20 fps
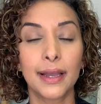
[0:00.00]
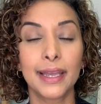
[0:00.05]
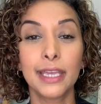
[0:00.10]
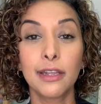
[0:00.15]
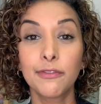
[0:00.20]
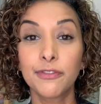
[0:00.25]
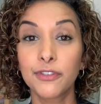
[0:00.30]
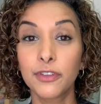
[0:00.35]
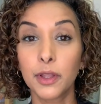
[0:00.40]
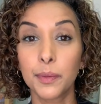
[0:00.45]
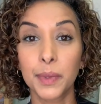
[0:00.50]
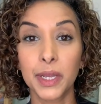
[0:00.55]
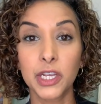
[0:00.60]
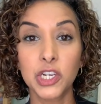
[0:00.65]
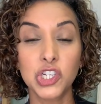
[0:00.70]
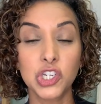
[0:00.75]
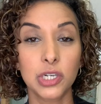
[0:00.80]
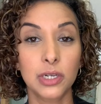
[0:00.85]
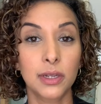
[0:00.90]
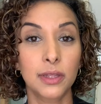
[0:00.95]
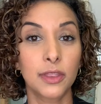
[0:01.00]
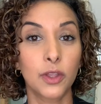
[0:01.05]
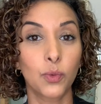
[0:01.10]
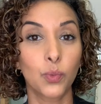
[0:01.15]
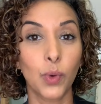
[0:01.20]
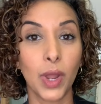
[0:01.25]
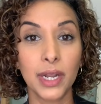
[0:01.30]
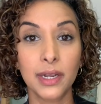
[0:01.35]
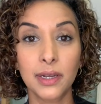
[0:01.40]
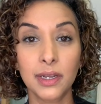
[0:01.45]
inflammation and the
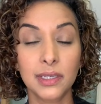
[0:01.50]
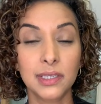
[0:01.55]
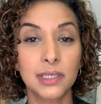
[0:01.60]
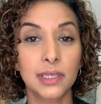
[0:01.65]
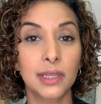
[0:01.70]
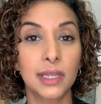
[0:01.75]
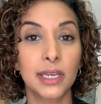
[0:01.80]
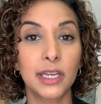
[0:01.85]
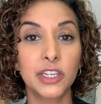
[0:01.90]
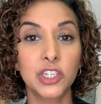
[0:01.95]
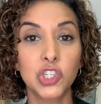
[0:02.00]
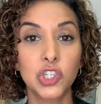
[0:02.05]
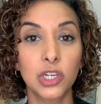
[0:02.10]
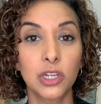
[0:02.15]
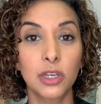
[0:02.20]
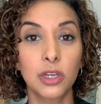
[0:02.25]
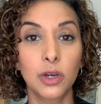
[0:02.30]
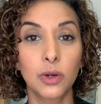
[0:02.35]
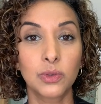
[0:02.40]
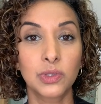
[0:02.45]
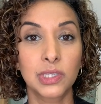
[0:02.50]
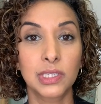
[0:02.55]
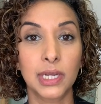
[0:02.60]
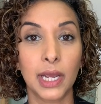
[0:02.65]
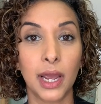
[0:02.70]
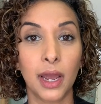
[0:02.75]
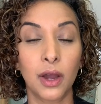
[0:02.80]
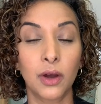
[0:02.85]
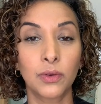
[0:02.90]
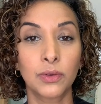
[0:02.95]
redness and the itching goes
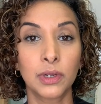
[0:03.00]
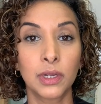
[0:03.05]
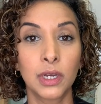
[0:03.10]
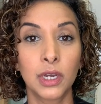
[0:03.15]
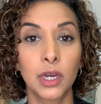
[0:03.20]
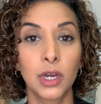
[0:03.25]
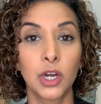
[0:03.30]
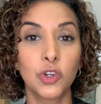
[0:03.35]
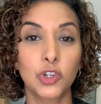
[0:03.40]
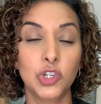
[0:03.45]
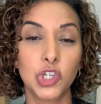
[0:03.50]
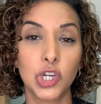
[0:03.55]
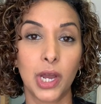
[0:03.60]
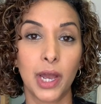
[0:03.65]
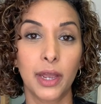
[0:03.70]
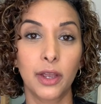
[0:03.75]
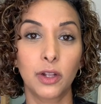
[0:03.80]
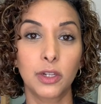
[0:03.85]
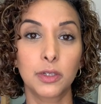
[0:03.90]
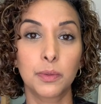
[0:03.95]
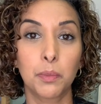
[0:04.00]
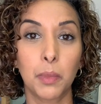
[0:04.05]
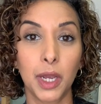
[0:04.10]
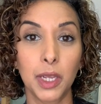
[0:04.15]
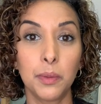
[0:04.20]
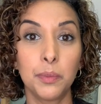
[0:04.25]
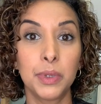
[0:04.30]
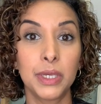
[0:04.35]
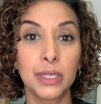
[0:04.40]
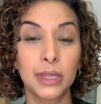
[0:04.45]
down, your child
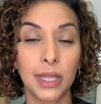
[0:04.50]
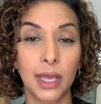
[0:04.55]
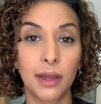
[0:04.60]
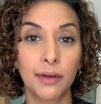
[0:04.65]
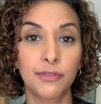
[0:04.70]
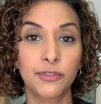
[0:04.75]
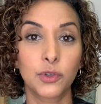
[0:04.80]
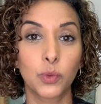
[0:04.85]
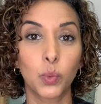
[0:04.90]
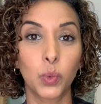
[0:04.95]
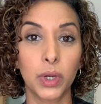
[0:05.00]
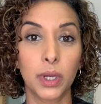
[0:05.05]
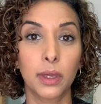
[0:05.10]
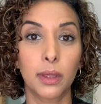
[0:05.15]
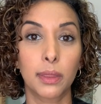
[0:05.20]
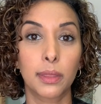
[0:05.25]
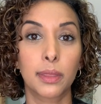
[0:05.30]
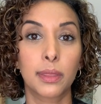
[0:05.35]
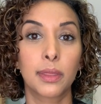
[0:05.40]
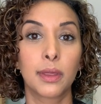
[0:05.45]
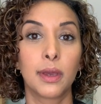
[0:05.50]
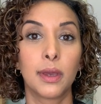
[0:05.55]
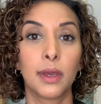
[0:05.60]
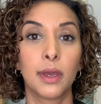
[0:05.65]
might be left with